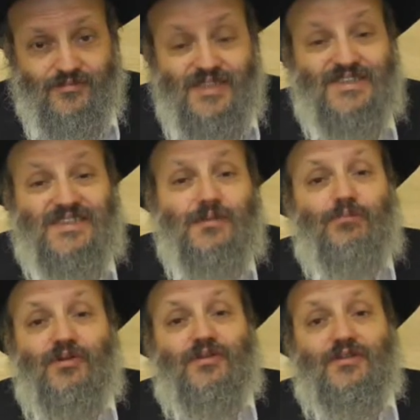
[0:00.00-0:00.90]
The
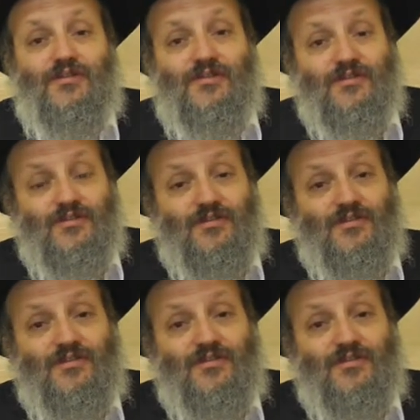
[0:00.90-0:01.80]
simpleton
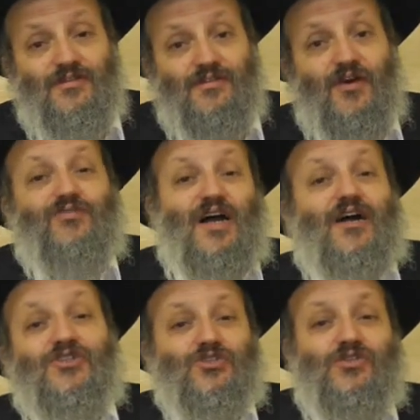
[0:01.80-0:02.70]
of the
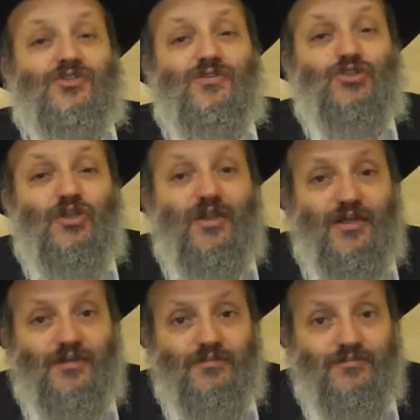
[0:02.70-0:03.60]
outskirts of
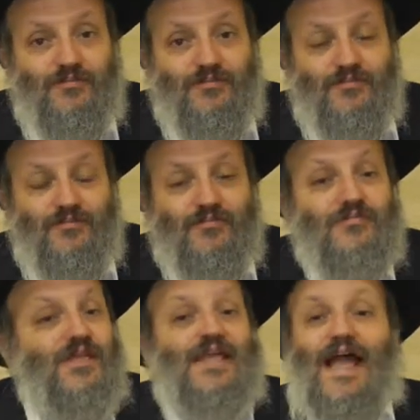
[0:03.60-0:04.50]
Yerushalayim,
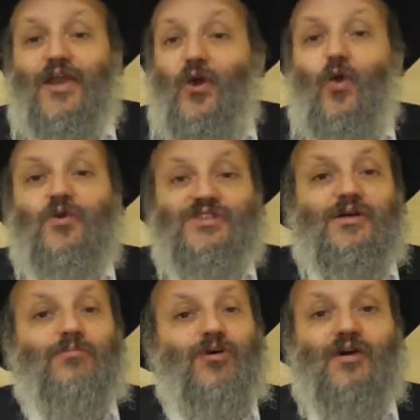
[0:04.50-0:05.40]
he had always
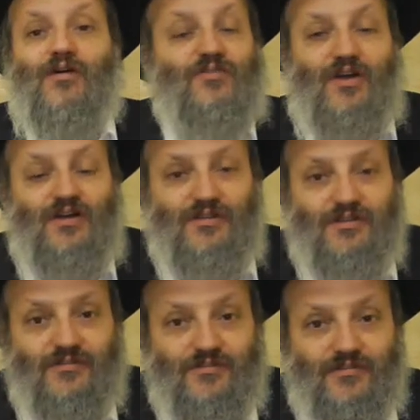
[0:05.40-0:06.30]
the bracha of God.
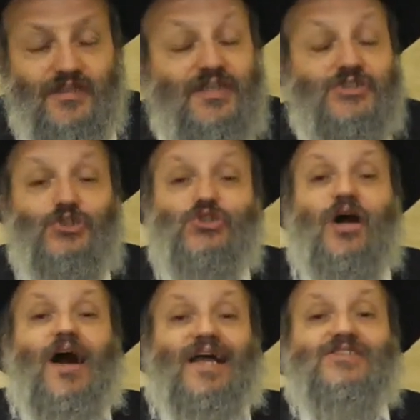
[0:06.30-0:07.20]
Just
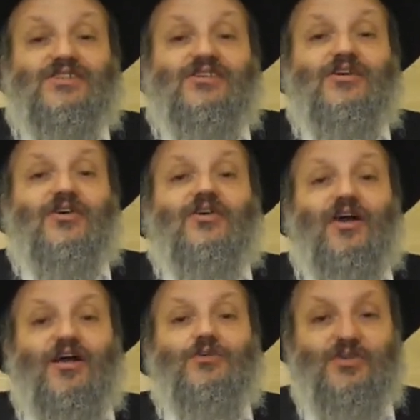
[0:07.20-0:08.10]
ask and
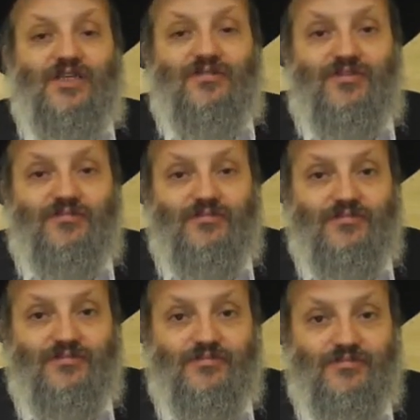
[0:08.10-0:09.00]
God would give him.
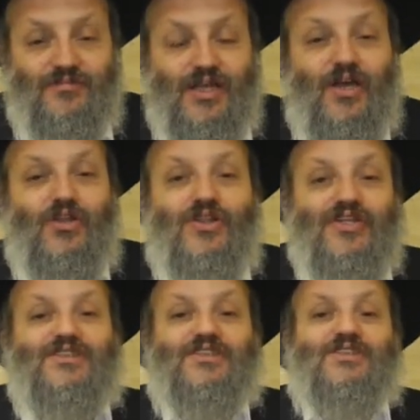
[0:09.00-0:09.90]
And
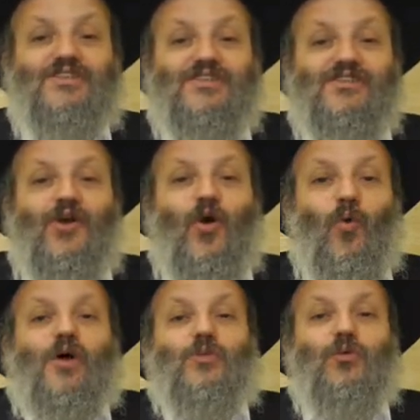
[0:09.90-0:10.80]
this is
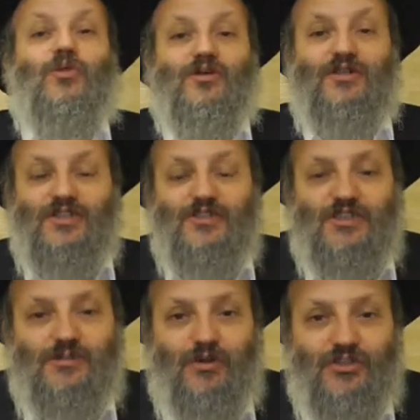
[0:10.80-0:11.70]
what we'll learn in the
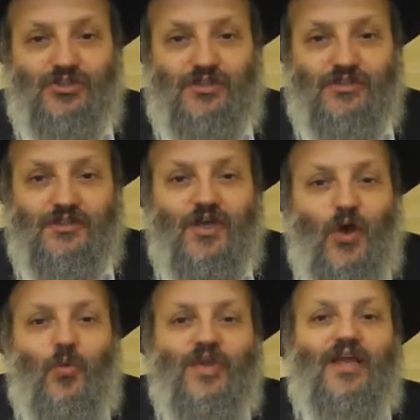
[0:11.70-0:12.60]
6th parsha.
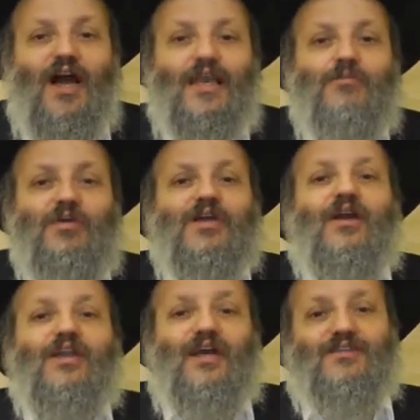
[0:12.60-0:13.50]
We gotta be
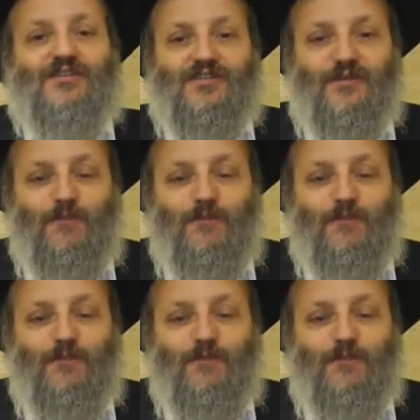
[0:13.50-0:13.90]
connected.